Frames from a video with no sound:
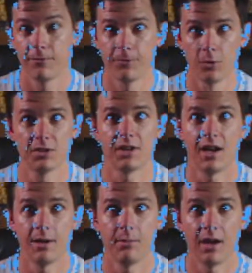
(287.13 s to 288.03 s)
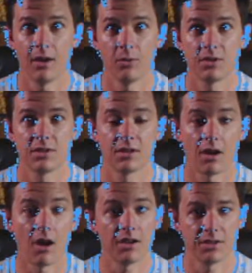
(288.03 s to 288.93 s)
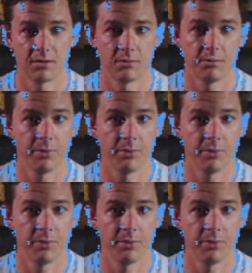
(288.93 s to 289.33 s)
full time now, which is awesome,